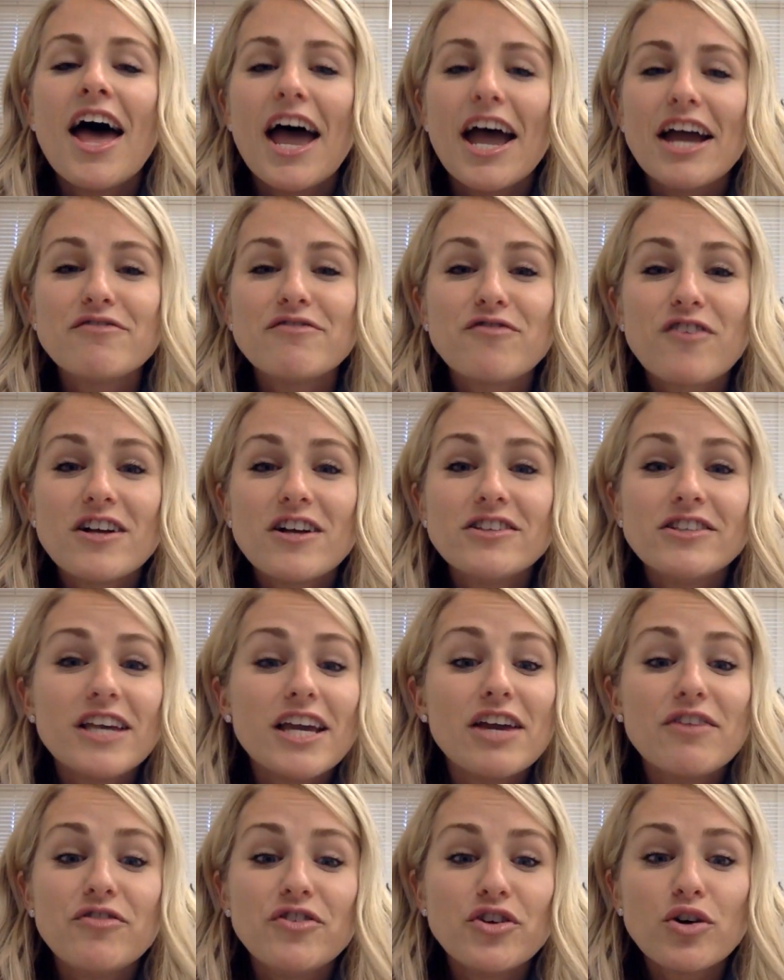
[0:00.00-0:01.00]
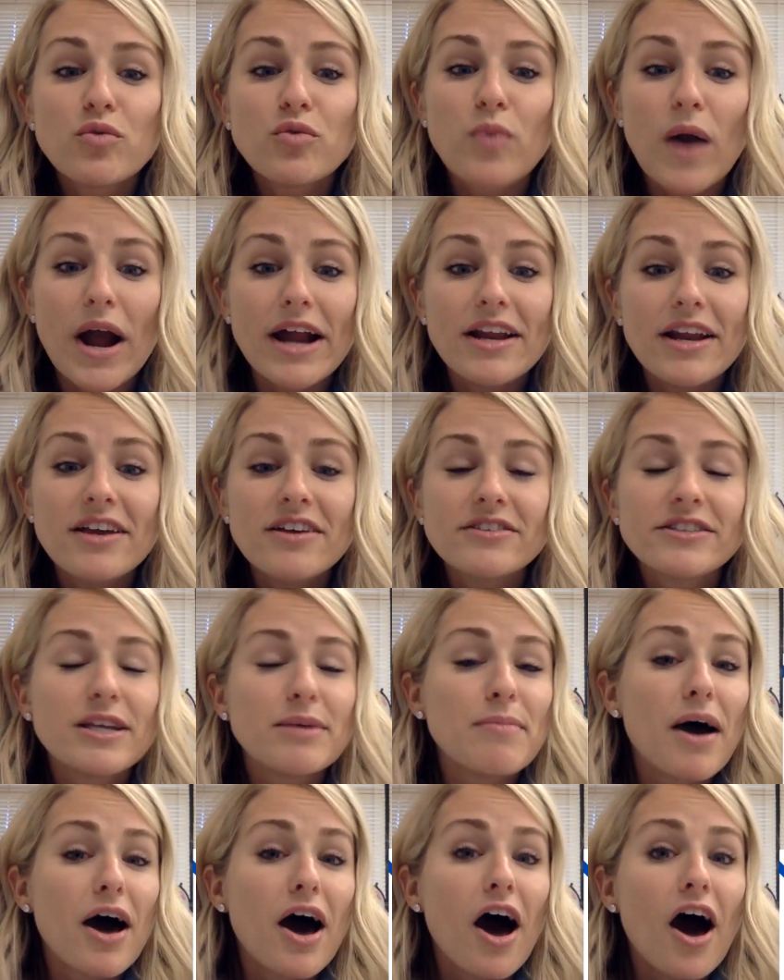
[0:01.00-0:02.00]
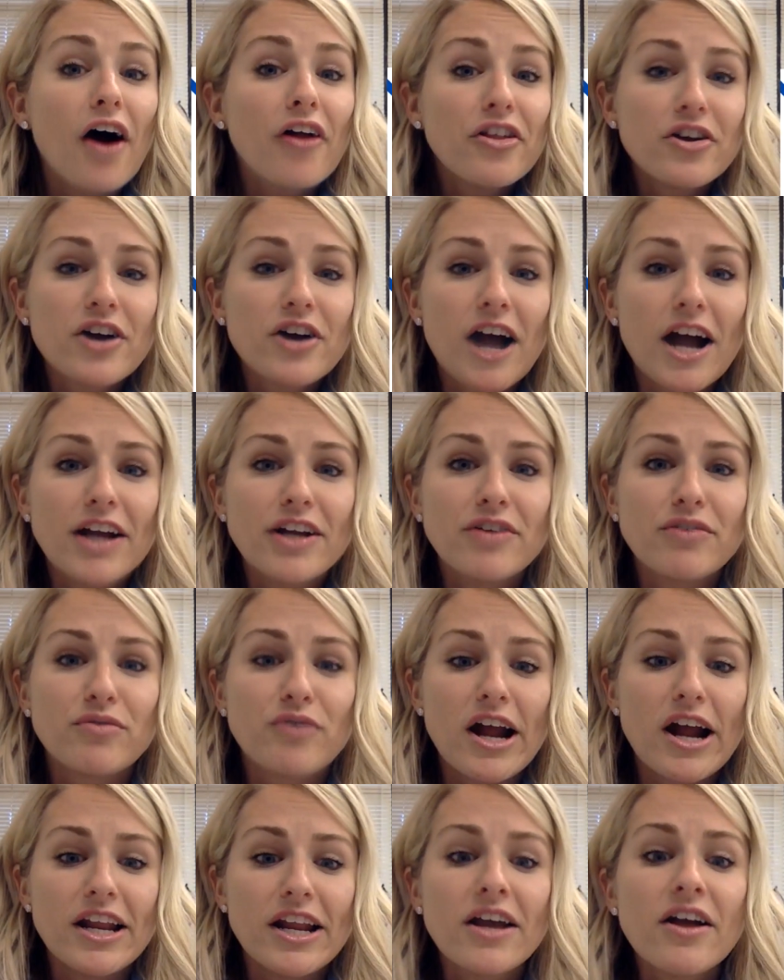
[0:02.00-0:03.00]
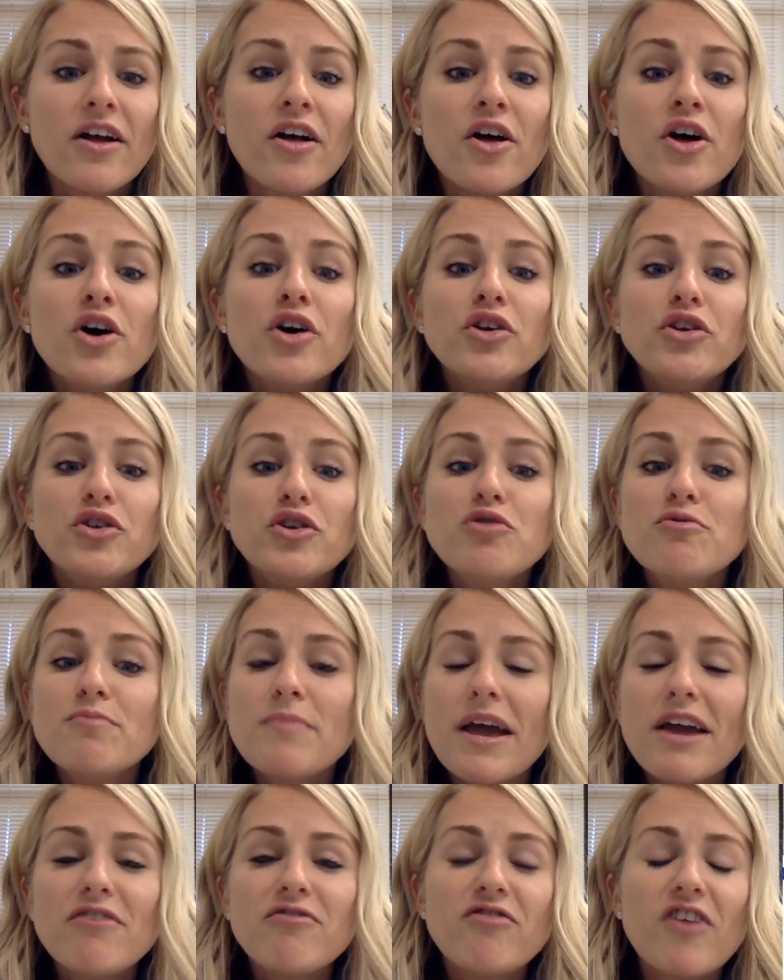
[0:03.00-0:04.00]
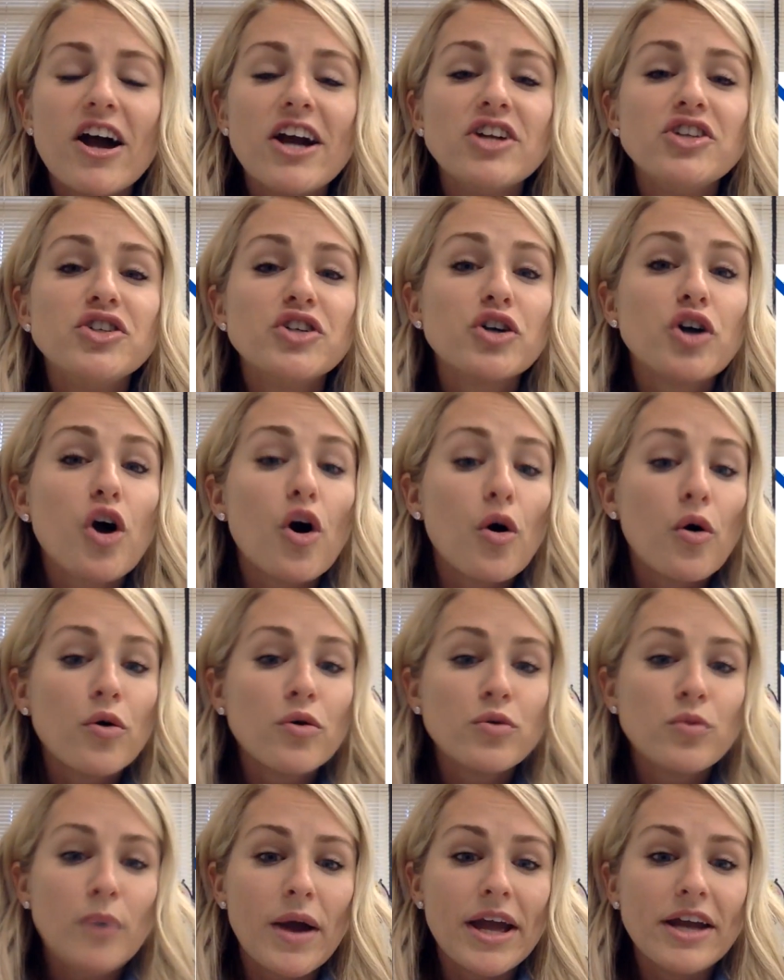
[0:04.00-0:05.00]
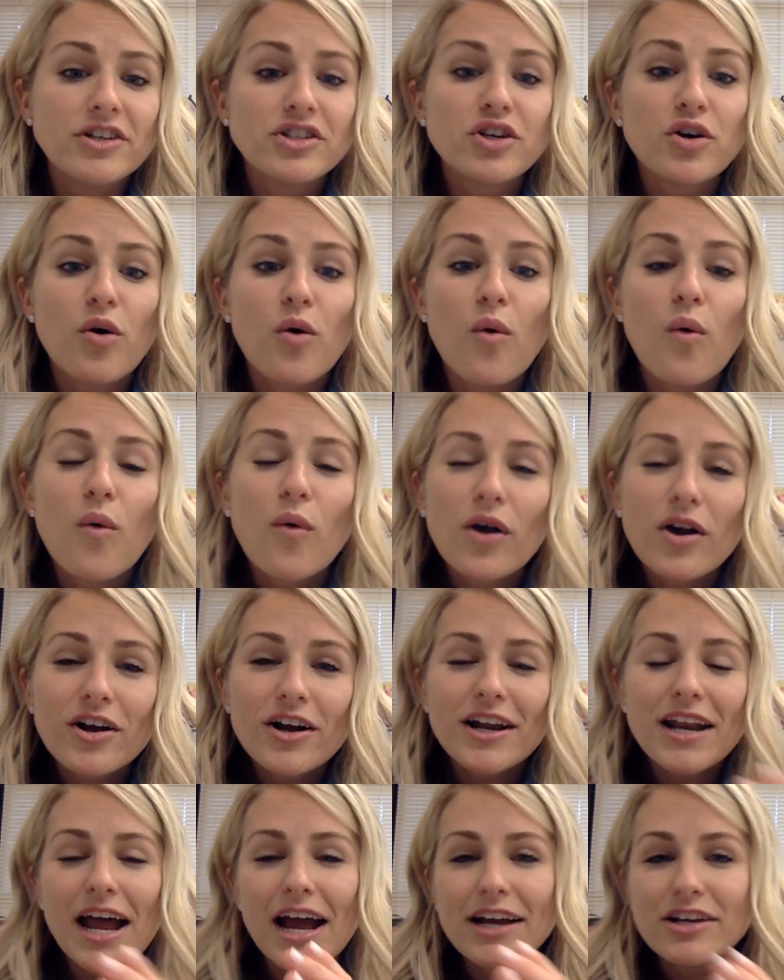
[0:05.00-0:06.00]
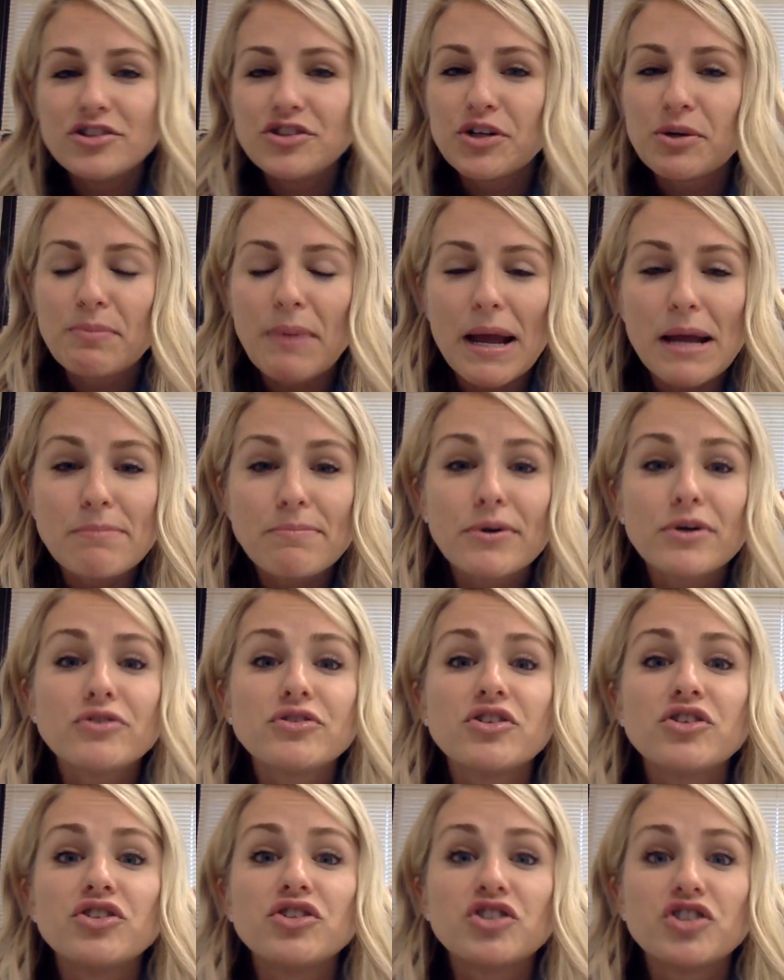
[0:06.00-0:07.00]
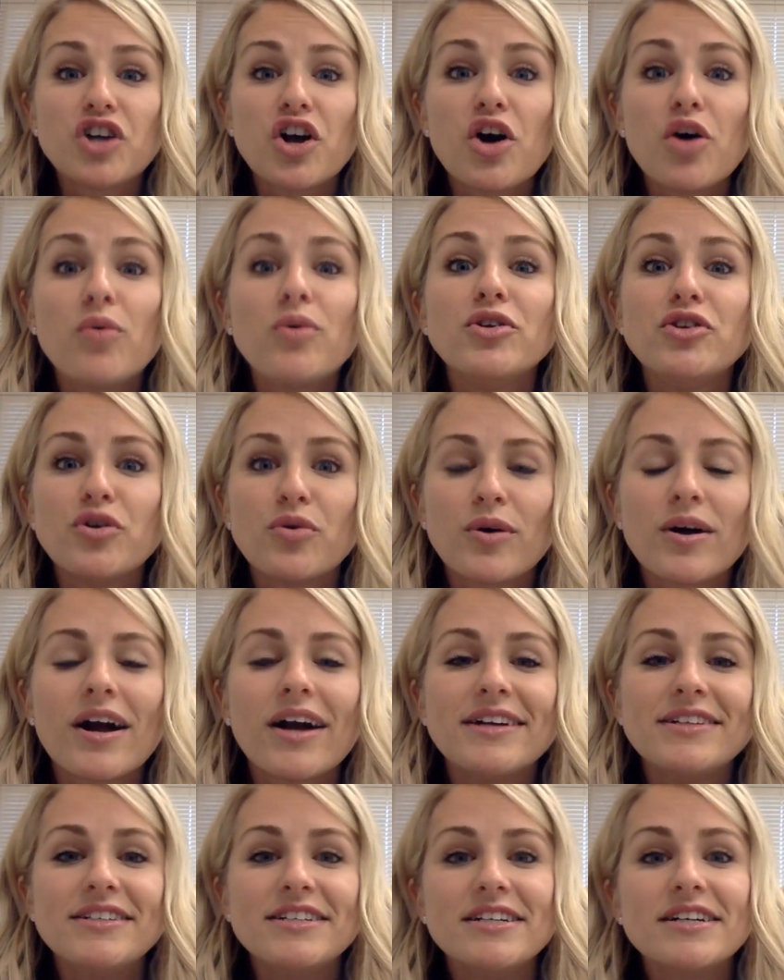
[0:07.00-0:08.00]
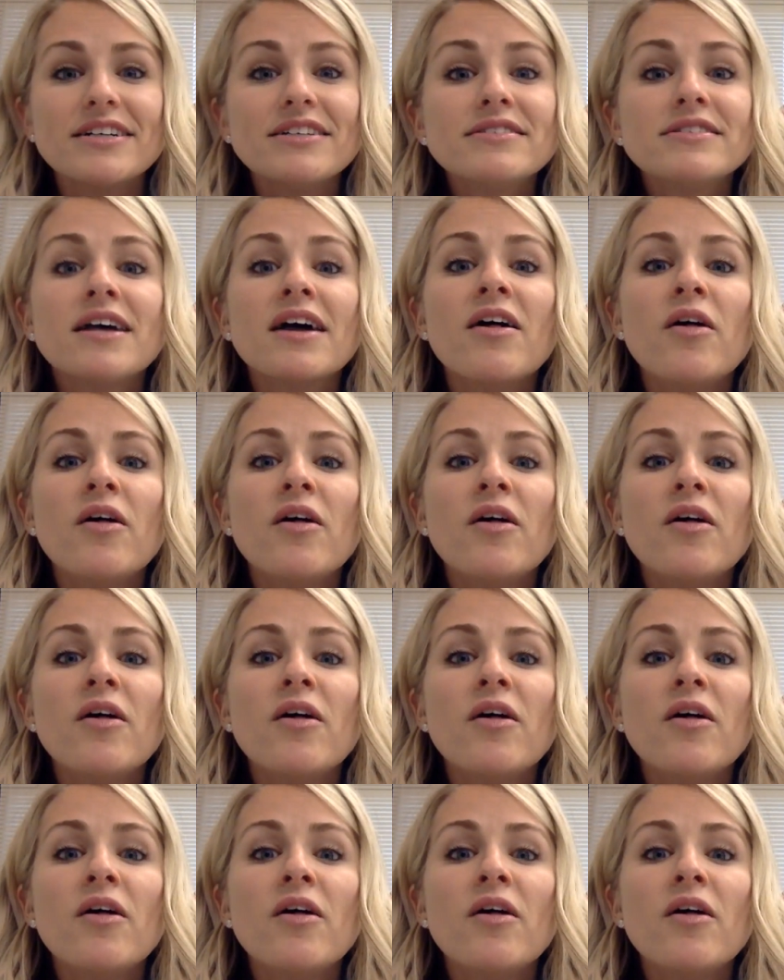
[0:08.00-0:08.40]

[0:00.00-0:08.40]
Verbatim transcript: And friends, if you're writing some other kind of writing, you may find your own way to organize your paper to show your ideas